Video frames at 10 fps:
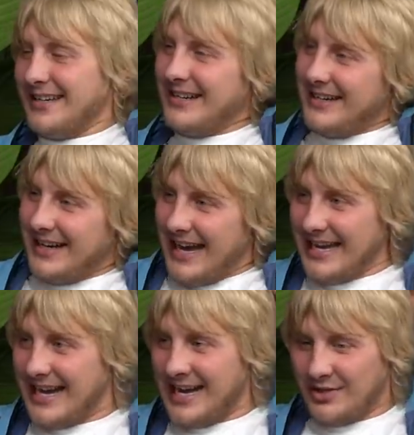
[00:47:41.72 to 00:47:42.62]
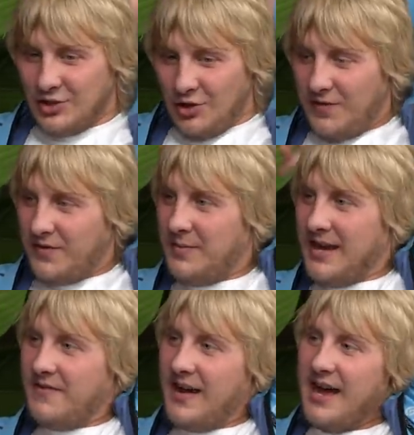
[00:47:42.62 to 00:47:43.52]
I can't score from
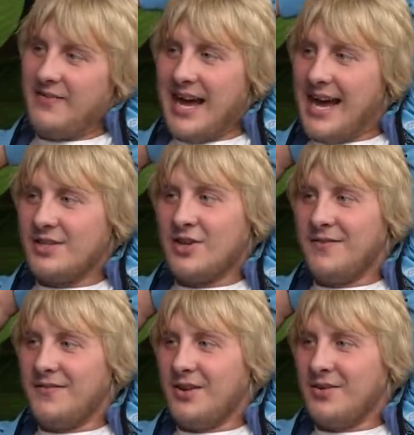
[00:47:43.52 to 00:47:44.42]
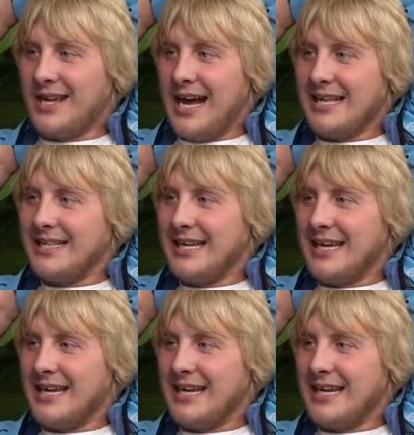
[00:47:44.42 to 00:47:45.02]
like 5 yards on Cardley and